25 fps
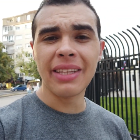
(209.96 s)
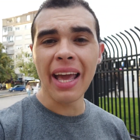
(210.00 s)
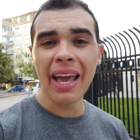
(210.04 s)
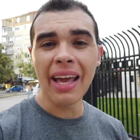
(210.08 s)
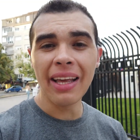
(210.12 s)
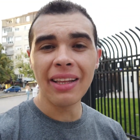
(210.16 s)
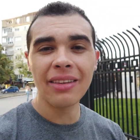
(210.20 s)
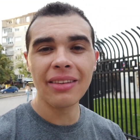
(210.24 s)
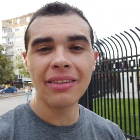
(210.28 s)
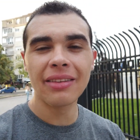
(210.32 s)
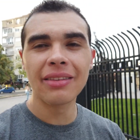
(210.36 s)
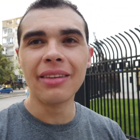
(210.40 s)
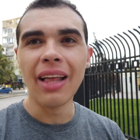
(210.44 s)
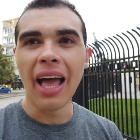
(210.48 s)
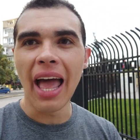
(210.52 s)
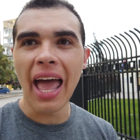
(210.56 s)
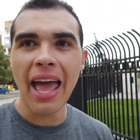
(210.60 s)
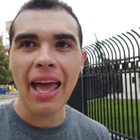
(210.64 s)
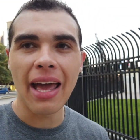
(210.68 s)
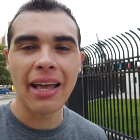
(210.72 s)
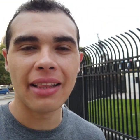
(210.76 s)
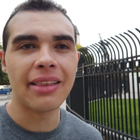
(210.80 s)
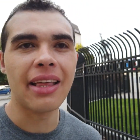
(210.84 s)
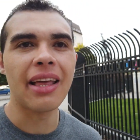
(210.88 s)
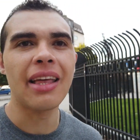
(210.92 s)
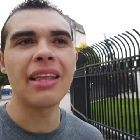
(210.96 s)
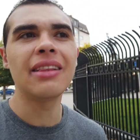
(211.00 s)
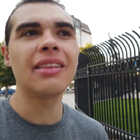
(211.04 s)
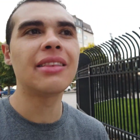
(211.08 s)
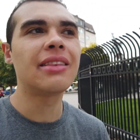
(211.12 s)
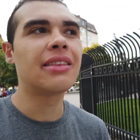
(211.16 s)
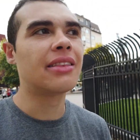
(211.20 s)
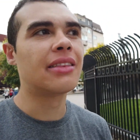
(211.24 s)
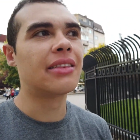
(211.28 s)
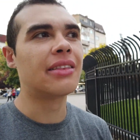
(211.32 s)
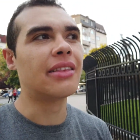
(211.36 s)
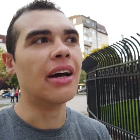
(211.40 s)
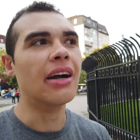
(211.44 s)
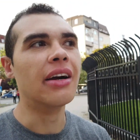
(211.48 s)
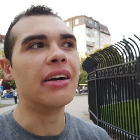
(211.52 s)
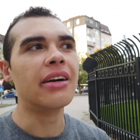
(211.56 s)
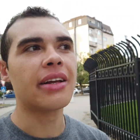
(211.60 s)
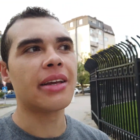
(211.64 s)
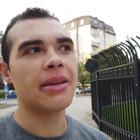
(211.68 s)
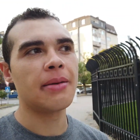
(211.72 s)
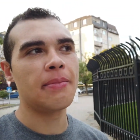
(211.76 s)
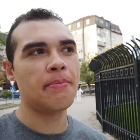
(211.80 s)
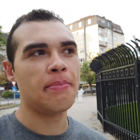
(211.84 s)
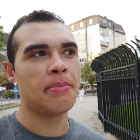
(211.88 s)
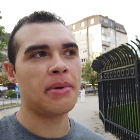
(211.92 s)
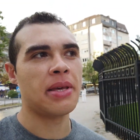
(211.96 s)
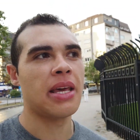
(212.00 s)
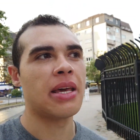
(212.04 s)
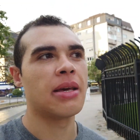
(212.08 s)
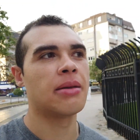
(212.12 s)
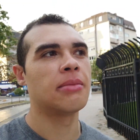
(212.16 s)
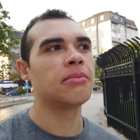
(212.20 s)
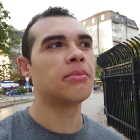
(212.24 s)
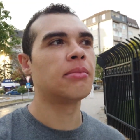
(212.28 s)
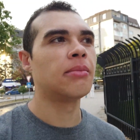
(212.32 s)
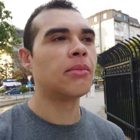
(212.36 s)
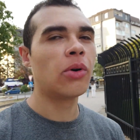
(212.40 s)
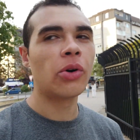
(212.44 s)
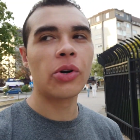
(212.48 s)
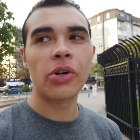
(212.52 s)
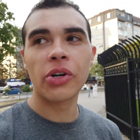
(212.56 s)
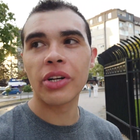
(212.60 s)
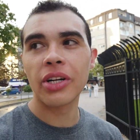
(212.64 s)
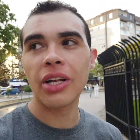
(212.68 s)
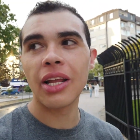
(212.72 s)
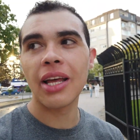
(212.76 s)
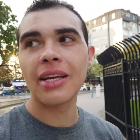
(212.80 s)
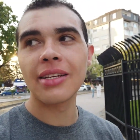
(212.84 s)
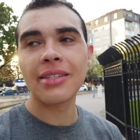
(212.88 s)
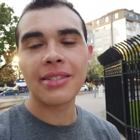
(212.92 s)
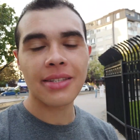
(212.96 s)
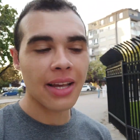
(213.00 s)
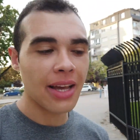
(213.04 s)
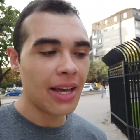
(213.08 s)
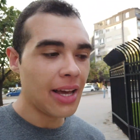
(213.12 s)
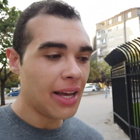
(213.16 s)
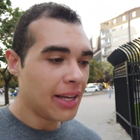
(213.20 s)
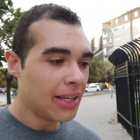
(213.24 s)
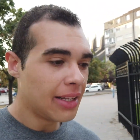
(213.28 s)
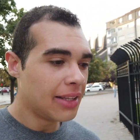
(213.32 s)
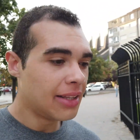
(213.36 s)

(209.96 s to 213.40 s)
10:30 p.m. more or less.